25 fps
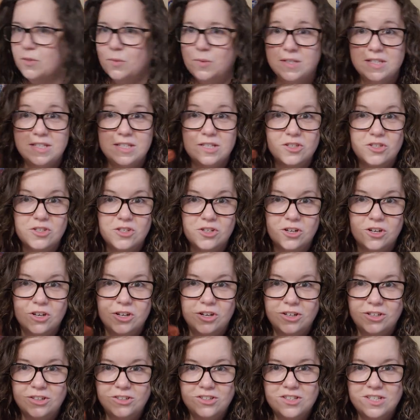twin sister.
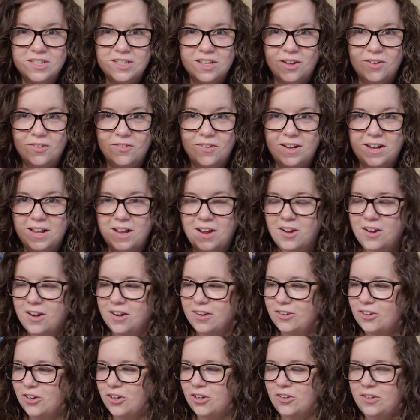She's got red hair,
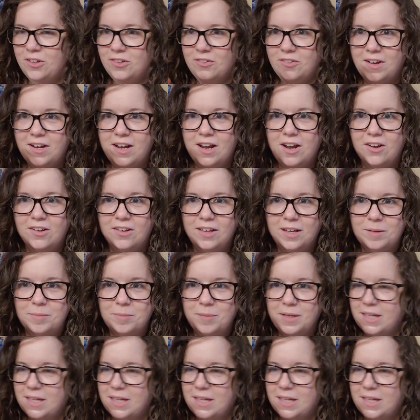curly red hair like